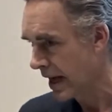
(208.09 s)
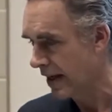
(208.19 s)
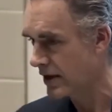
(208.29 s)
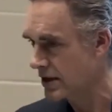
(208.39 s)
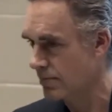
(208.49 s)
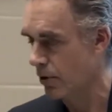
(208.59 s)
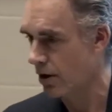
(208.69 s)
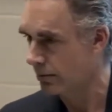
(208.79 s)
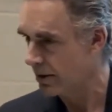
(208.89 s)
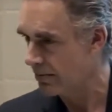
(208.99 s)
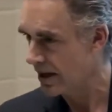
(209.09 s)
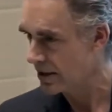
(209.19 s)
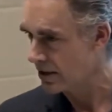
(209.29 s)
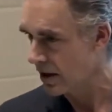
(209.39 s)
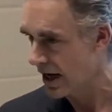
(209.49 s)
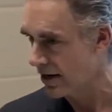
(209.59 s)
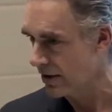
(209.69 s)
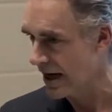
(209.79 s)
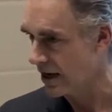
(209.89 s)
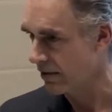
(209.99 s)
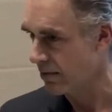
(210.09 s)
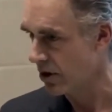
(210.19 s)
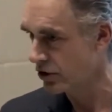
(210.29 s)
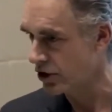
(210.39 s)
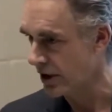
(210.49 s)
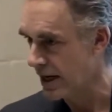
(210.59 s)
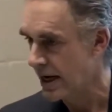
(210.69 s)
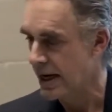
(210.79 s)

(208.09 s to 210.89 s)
and this is probably because they're higher in negative emotion,